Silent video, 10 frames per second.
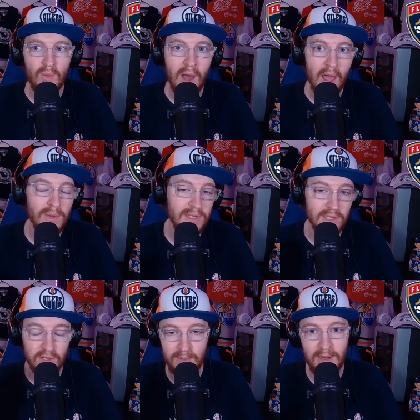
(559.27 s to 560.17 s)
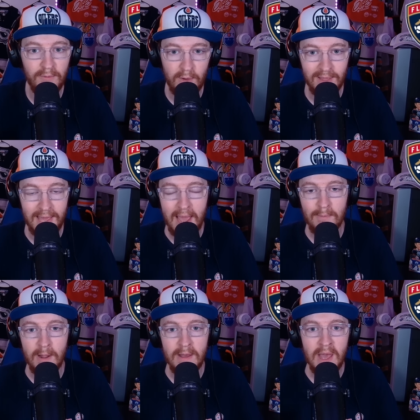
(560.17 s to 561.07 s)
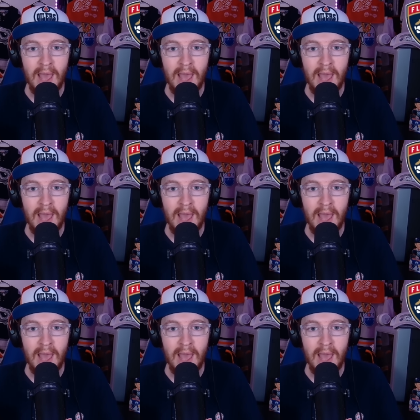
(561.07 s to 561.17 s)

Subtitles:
why I wasn't screaming in front of the camera,